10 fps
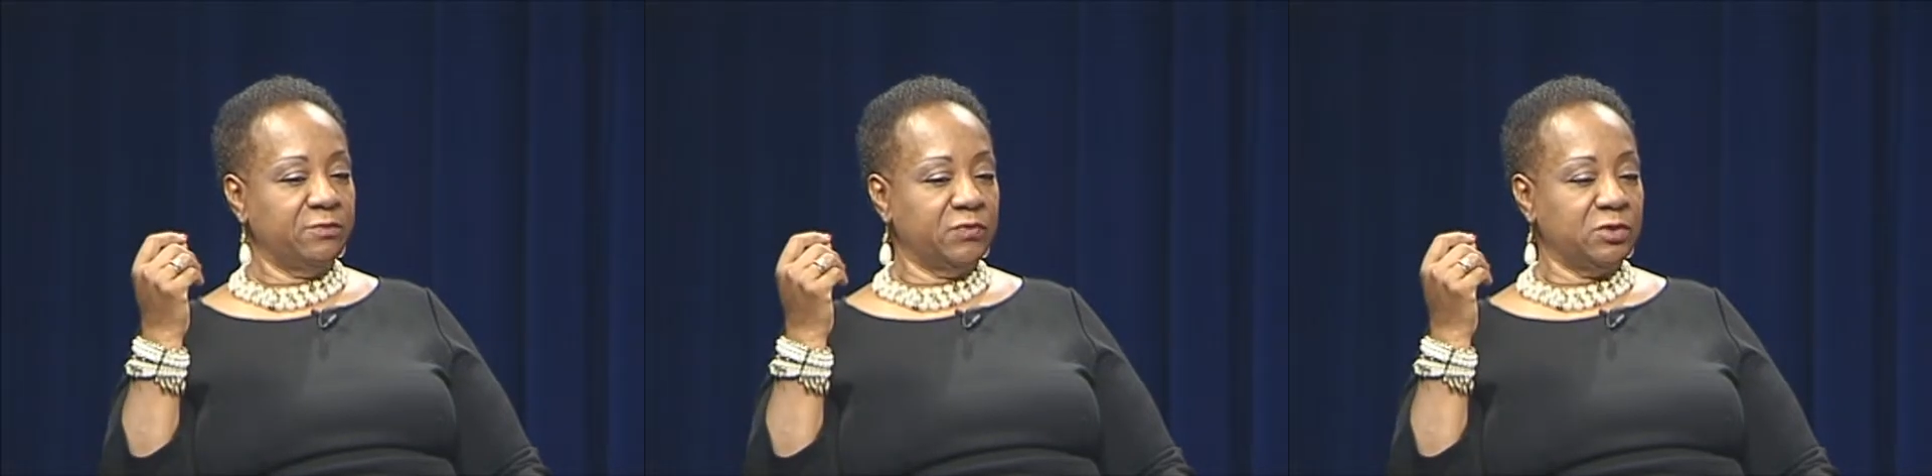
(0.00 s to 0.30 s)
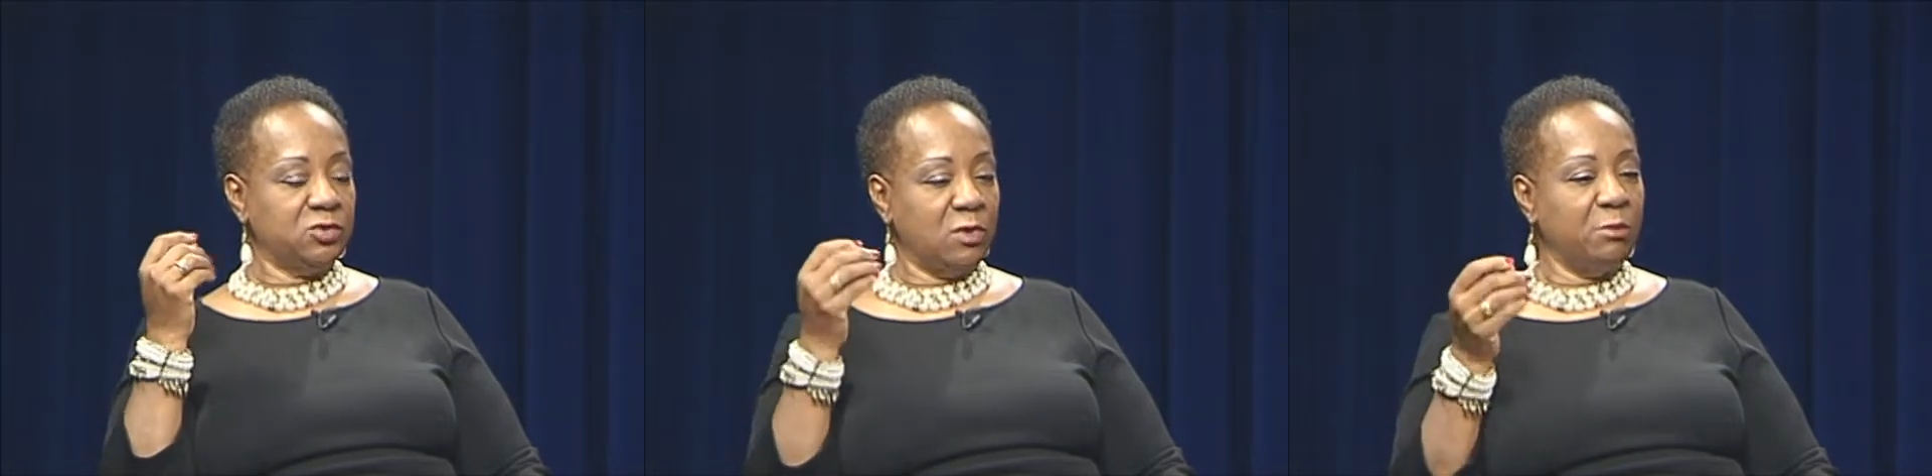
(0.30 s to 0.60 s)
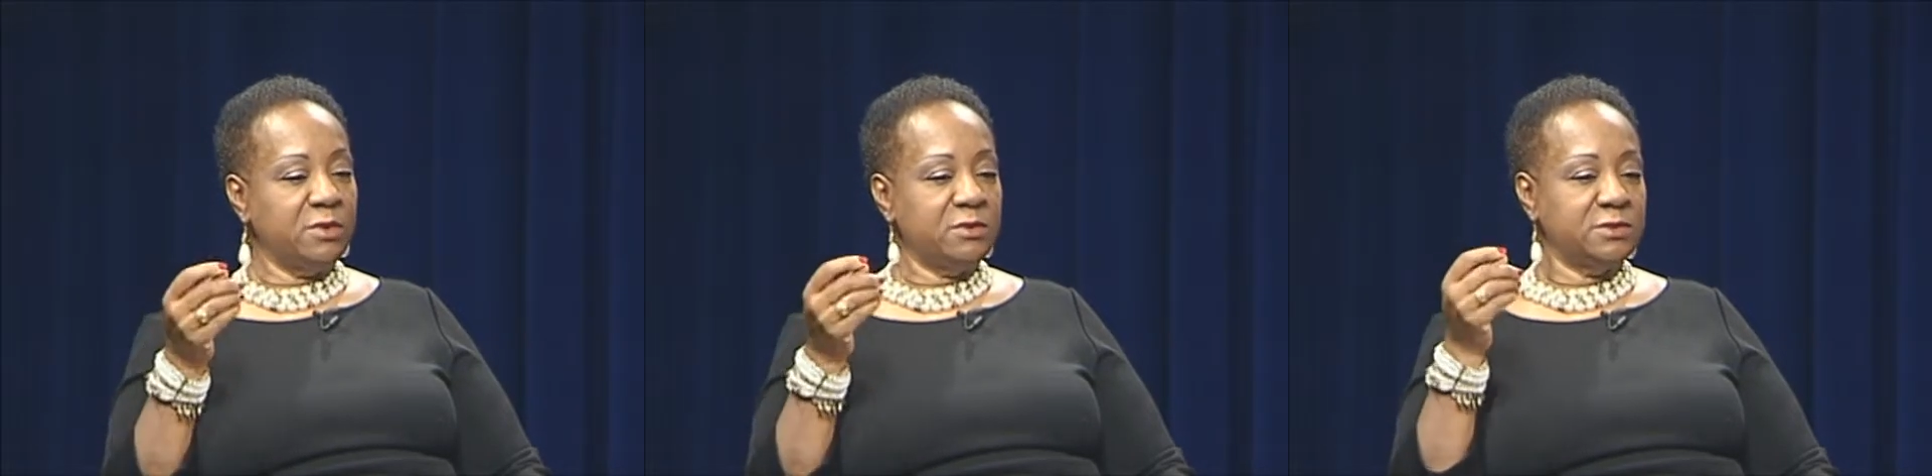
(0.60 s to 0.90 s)

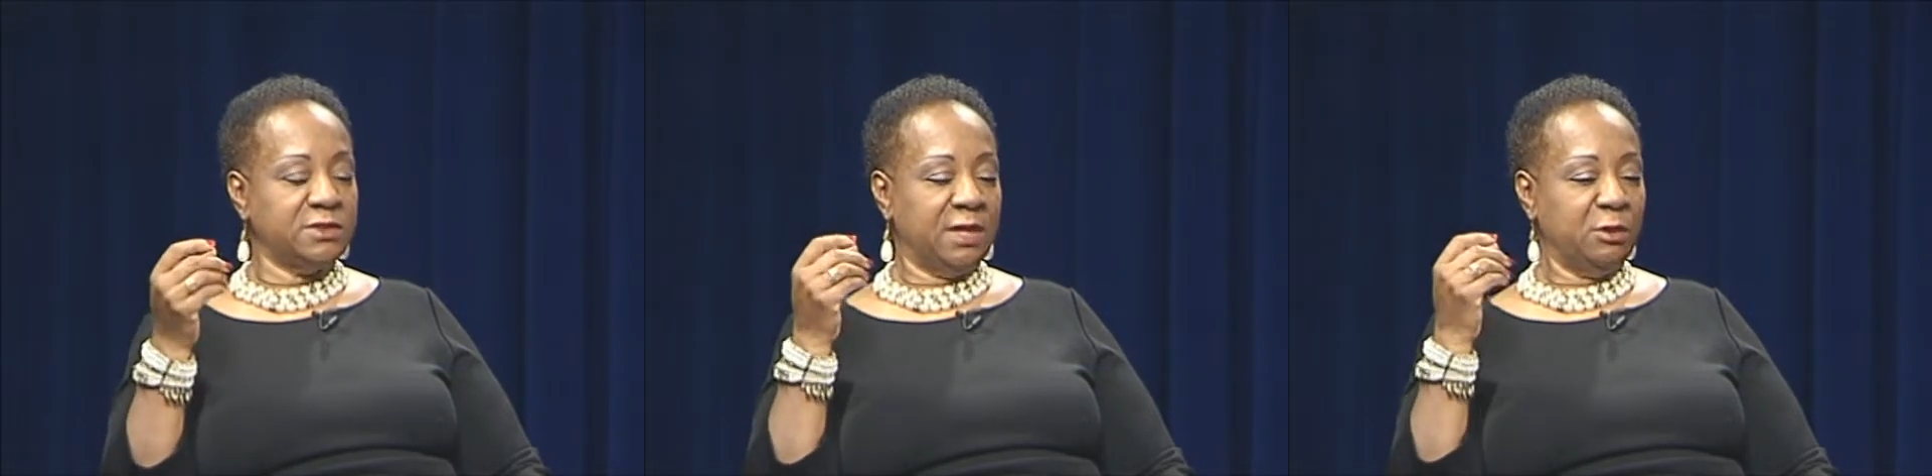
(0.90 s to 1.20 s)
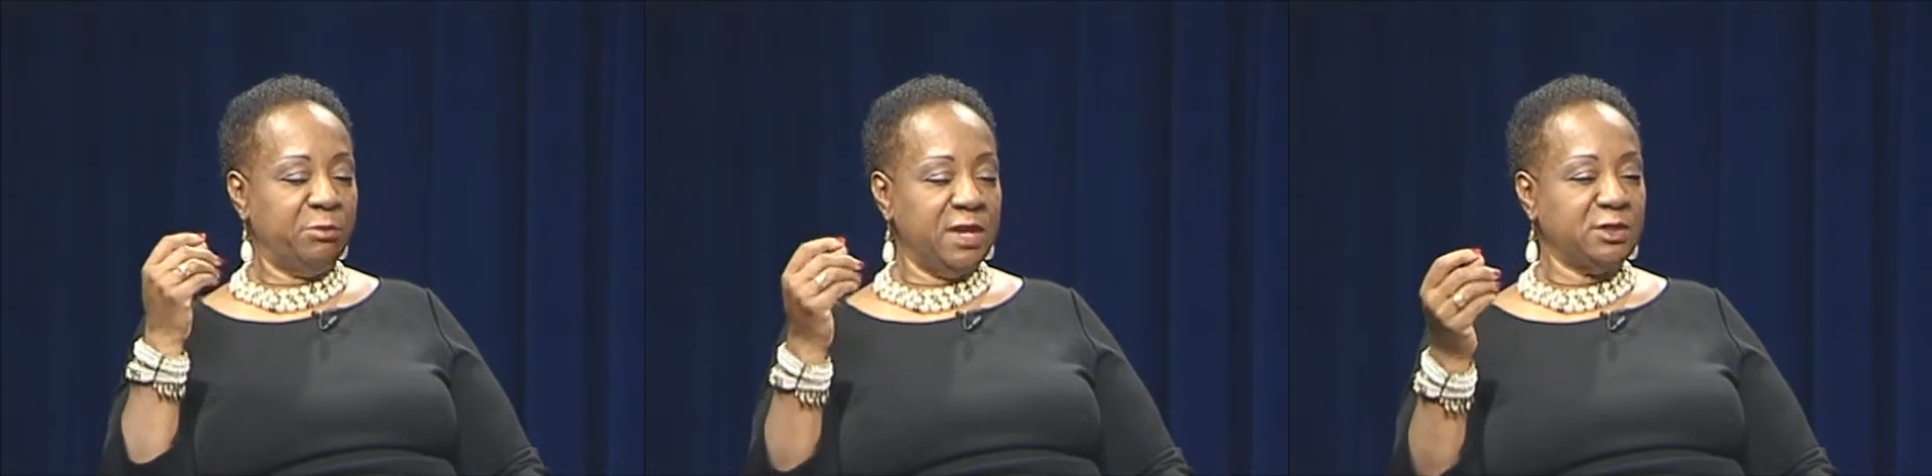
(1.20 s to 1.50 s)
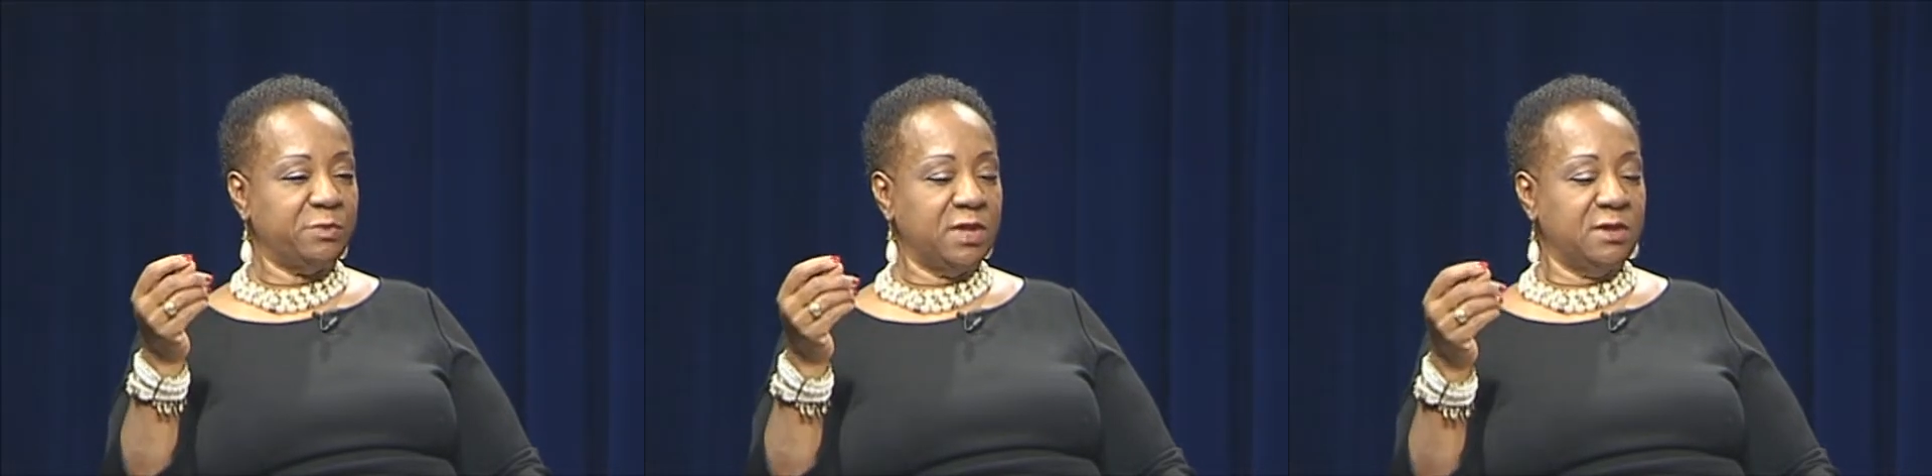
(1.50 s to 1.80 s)
Drummers and the
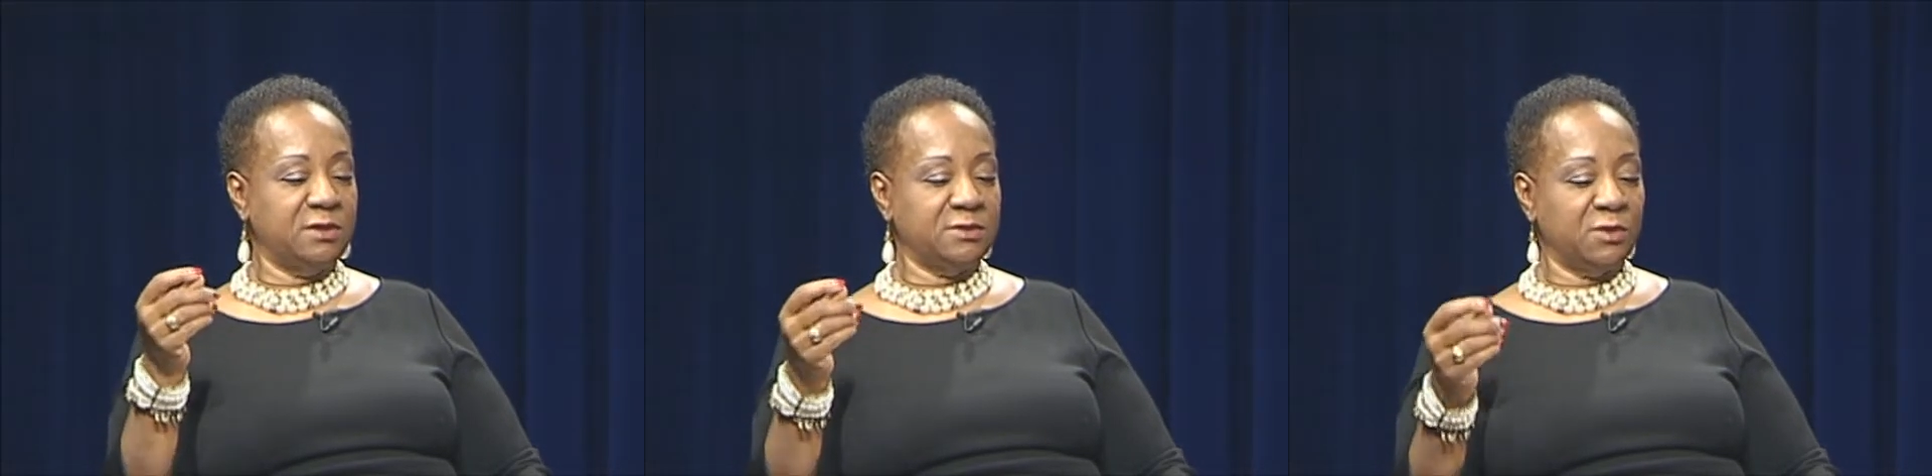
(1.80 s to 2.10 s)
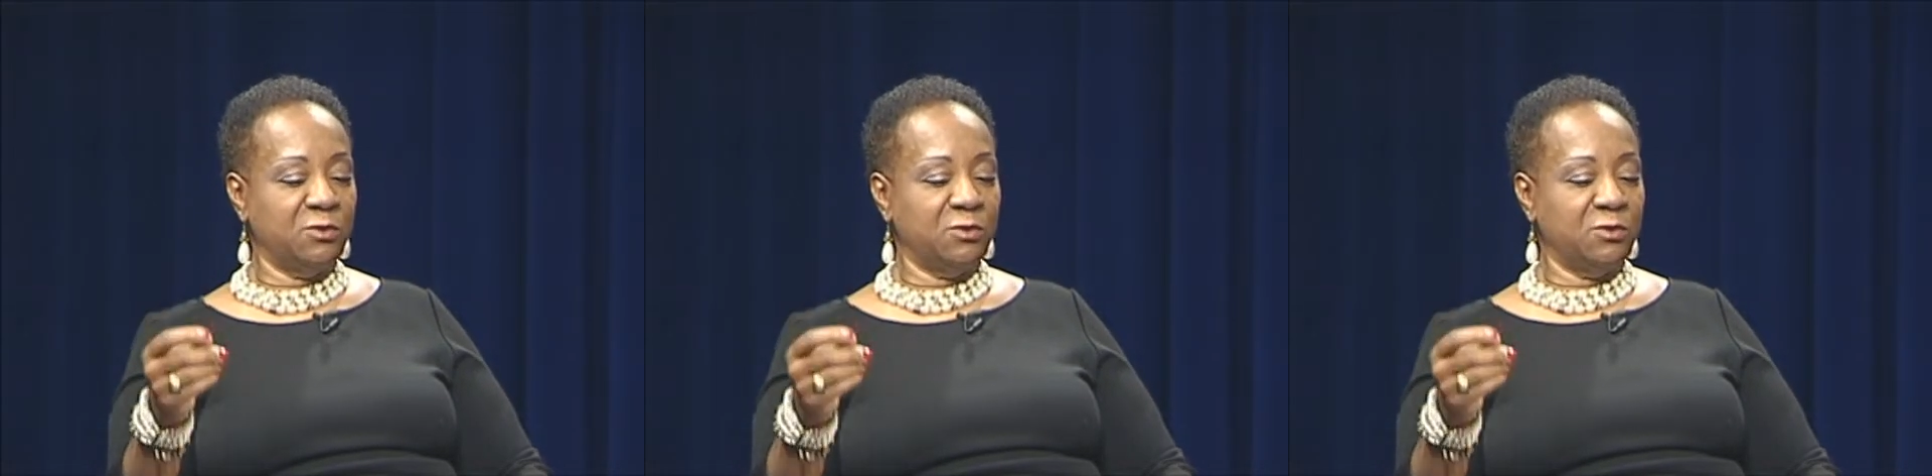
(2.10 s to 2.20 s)
bass players